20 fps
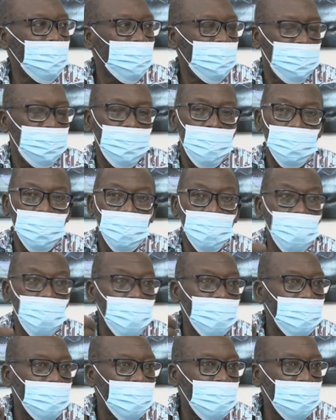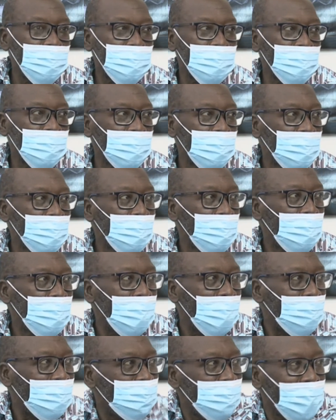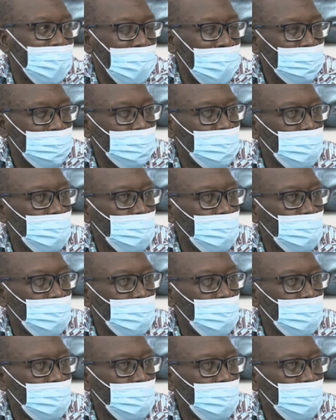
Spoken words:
for choices have become